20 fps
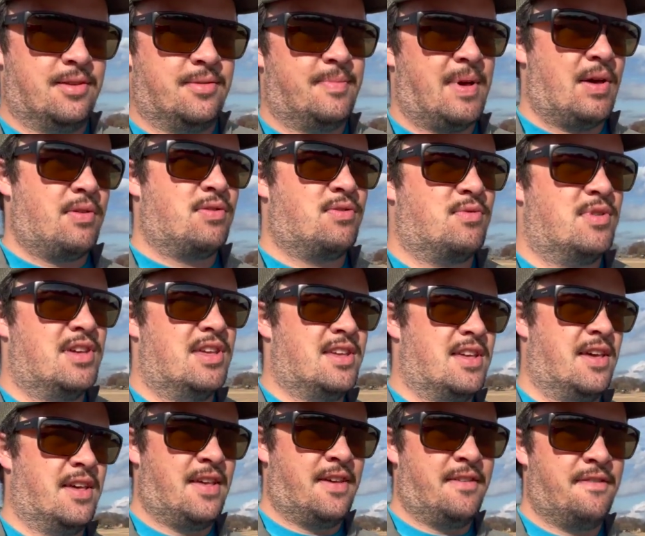about
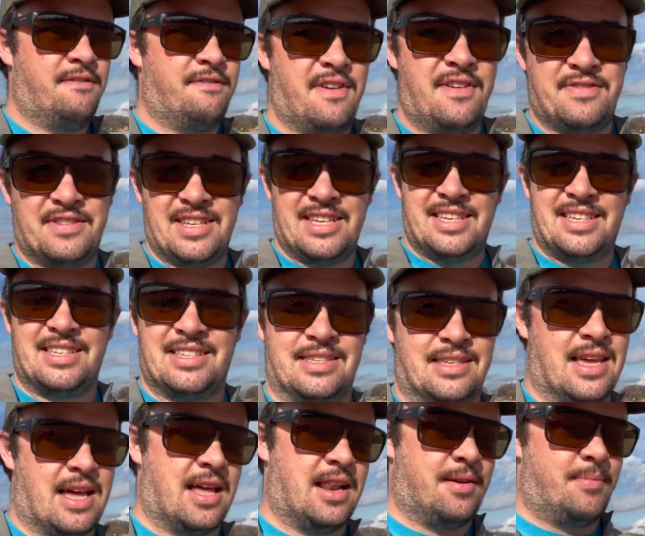350 is
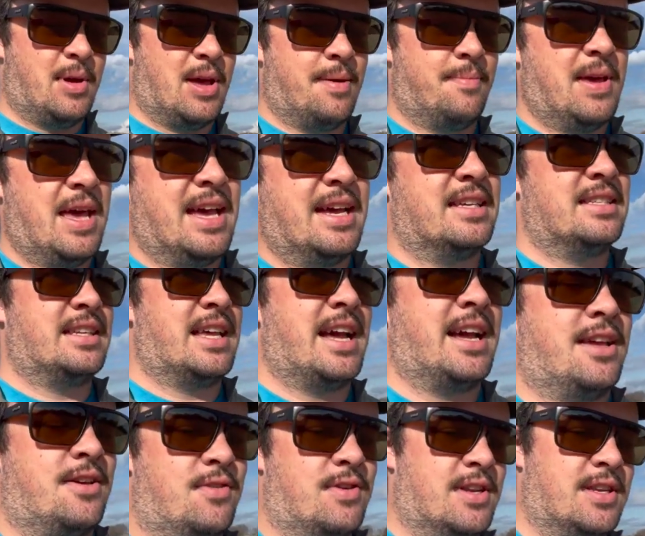kind of my max
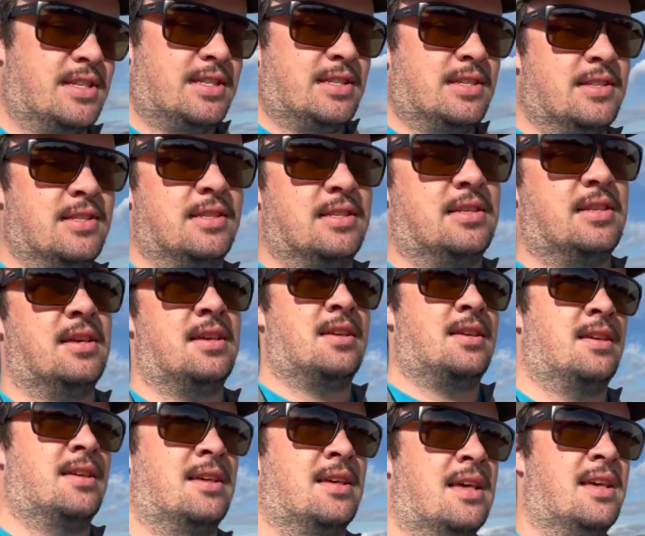accurate distance.
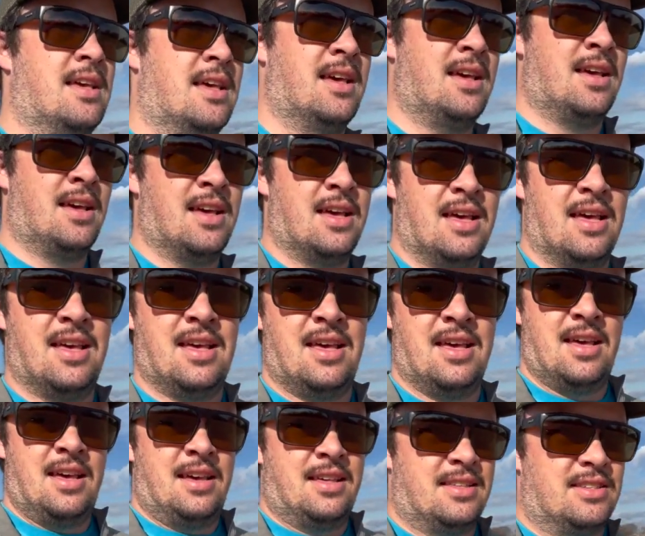
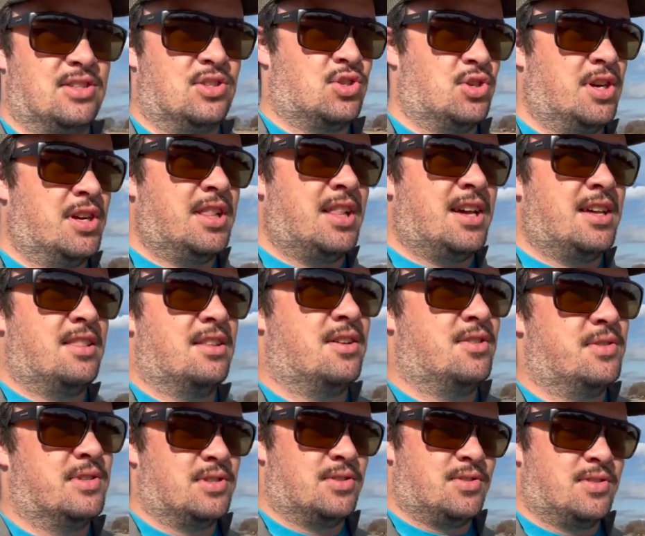This tree line
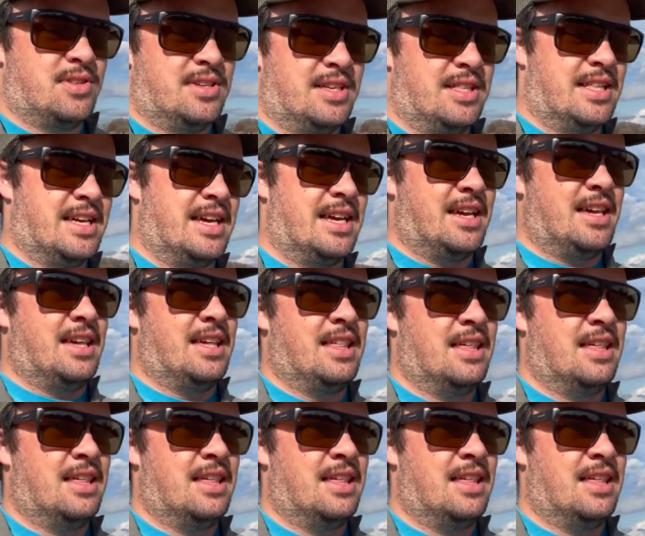though is only like